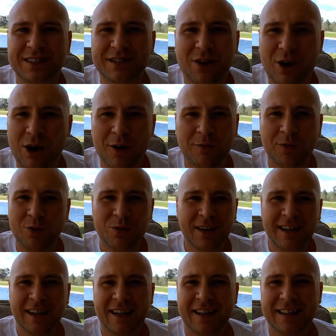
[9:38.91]
It's awful,
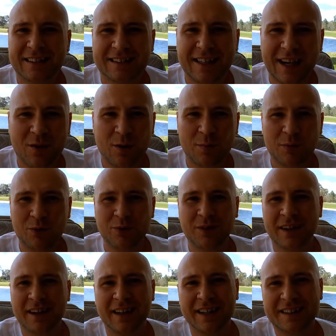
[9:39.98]
it's terrible,
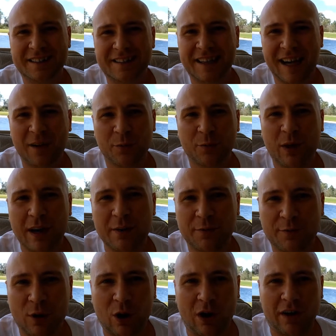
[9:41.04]
it's downright
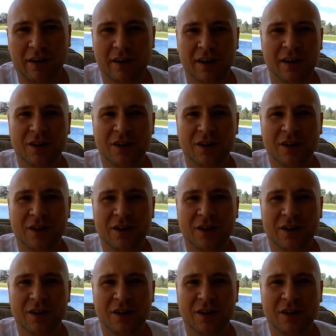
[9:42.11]
fraud.